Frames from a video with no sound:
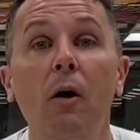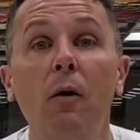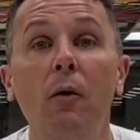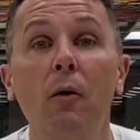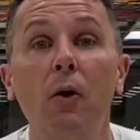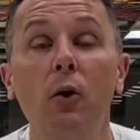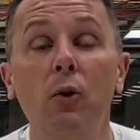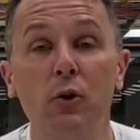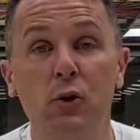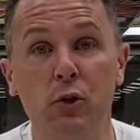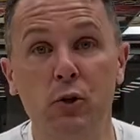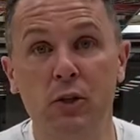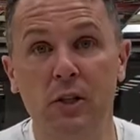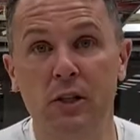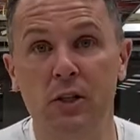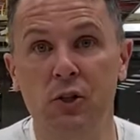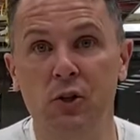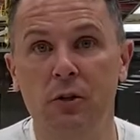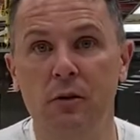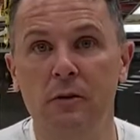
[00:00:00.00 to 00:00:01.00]
Who's your
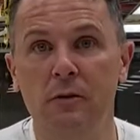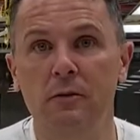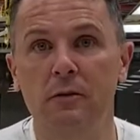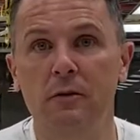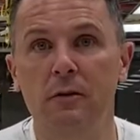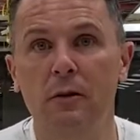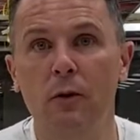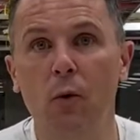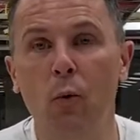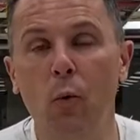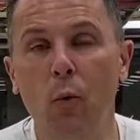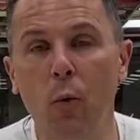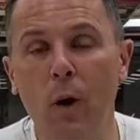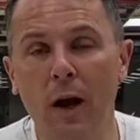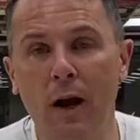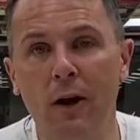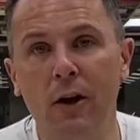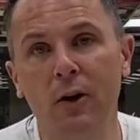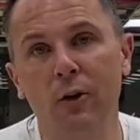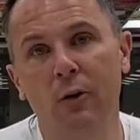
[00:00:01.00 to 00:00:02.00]
teacher? Where
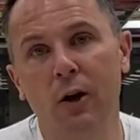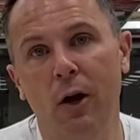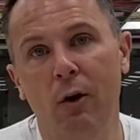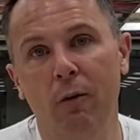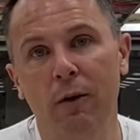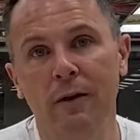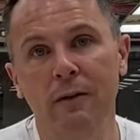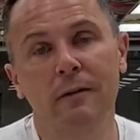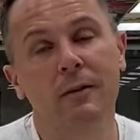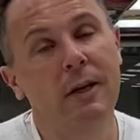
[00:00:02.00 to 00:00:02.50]
are you going?